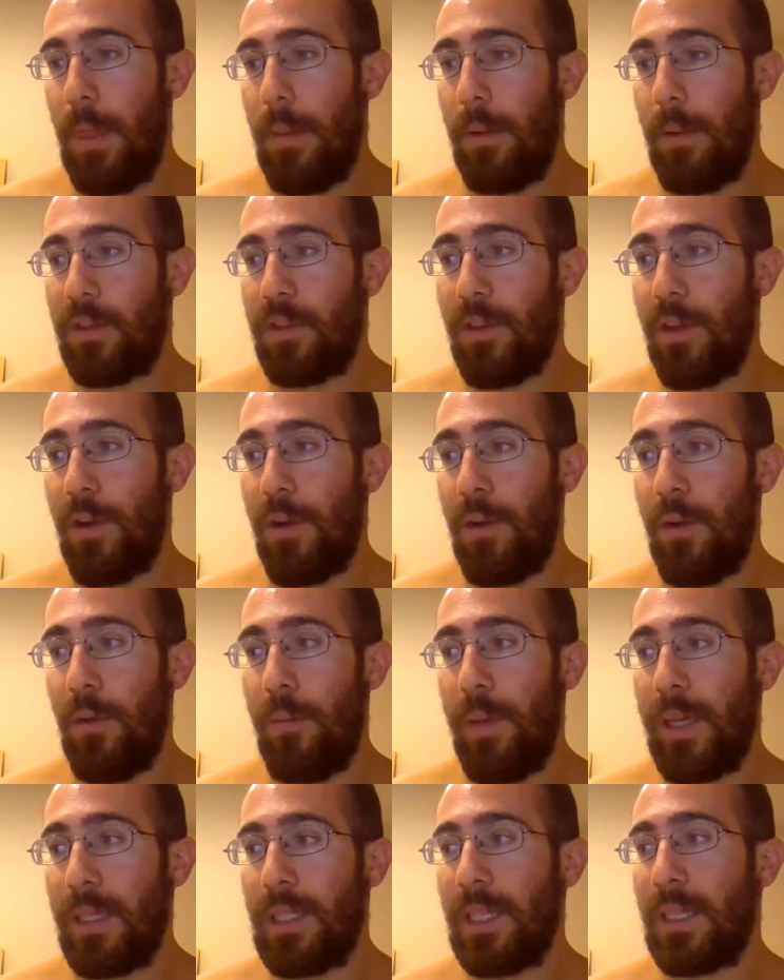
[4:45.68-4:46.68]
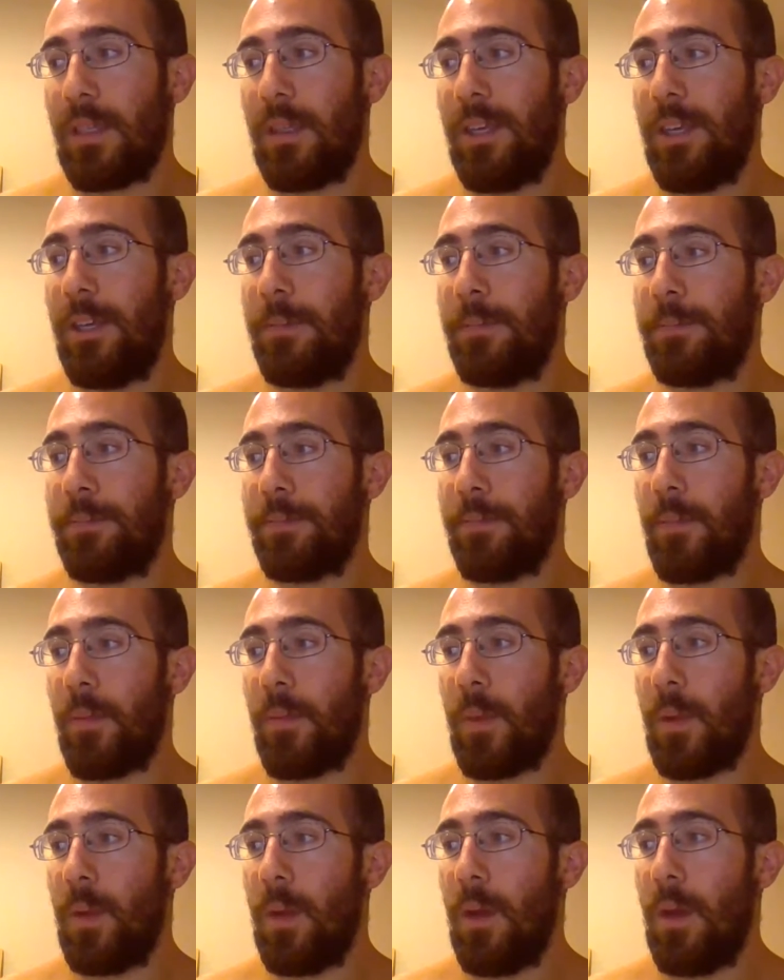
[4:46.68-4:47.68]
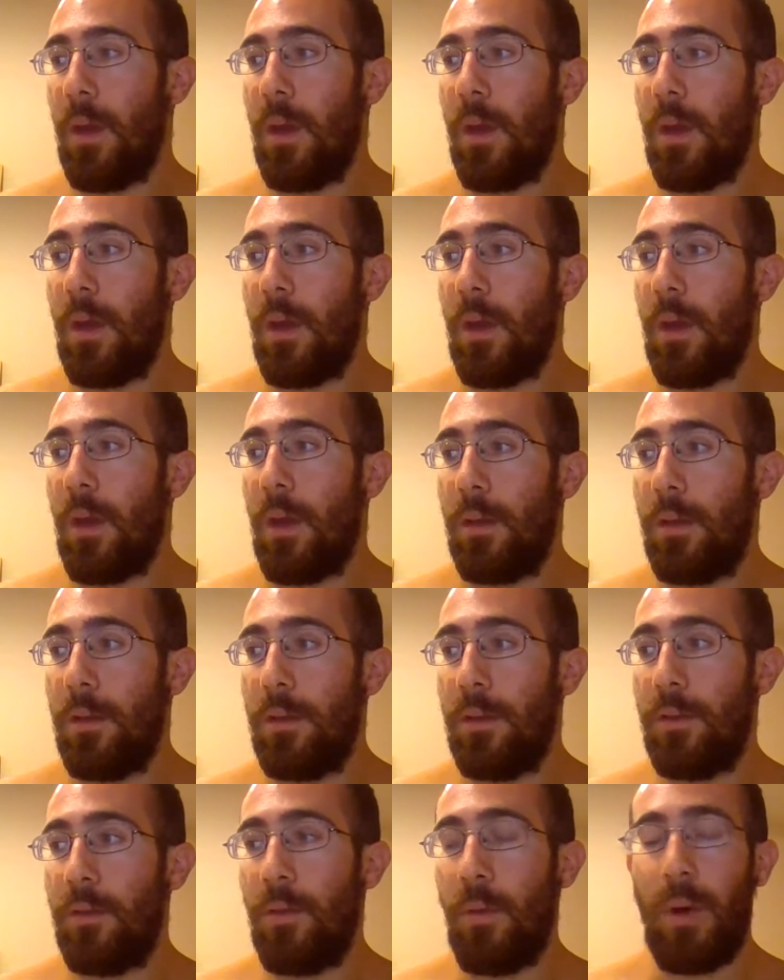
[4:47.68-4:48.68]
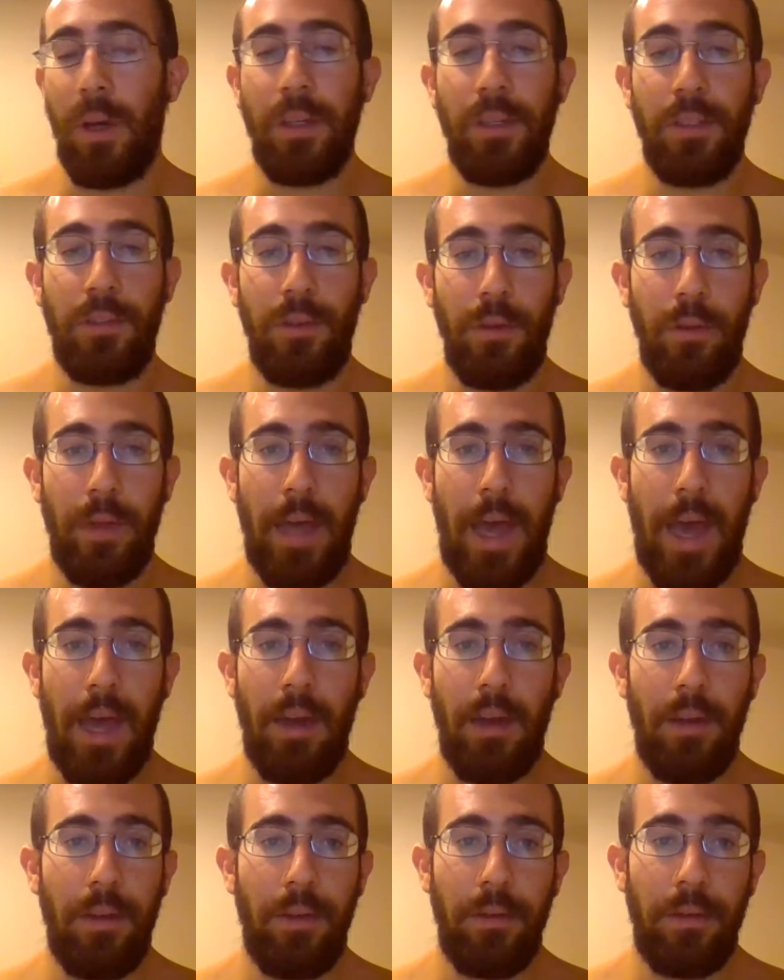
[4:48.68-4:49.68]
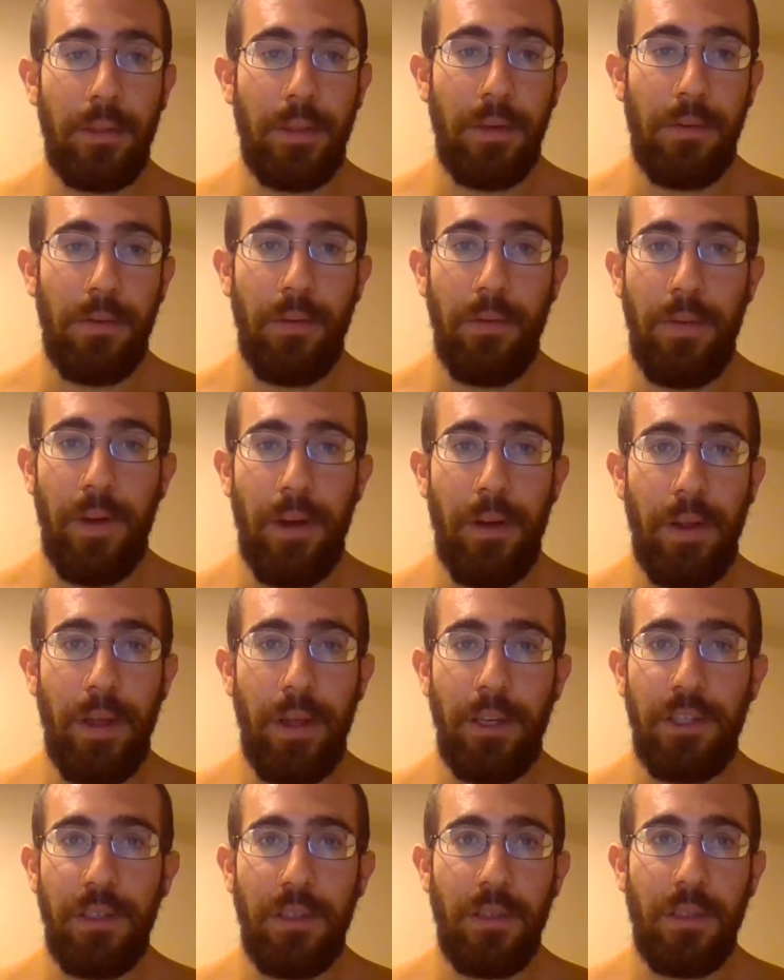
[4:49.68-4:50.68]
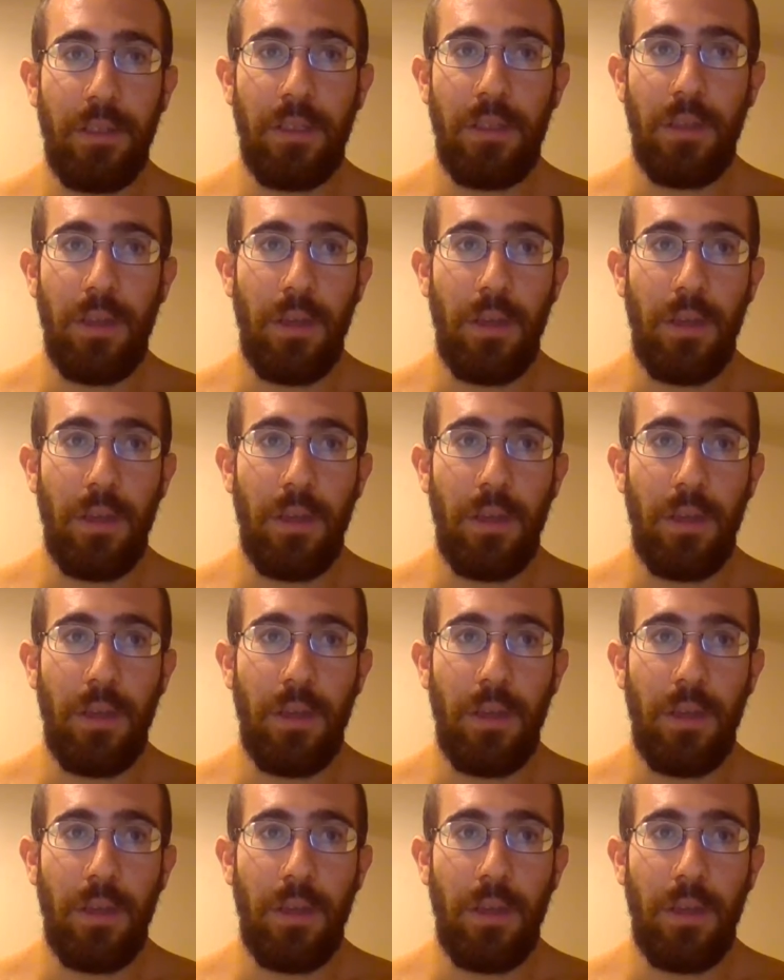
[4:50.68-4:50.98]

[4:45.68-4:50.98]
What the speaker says: So basically, you want to do that, and there's different variations,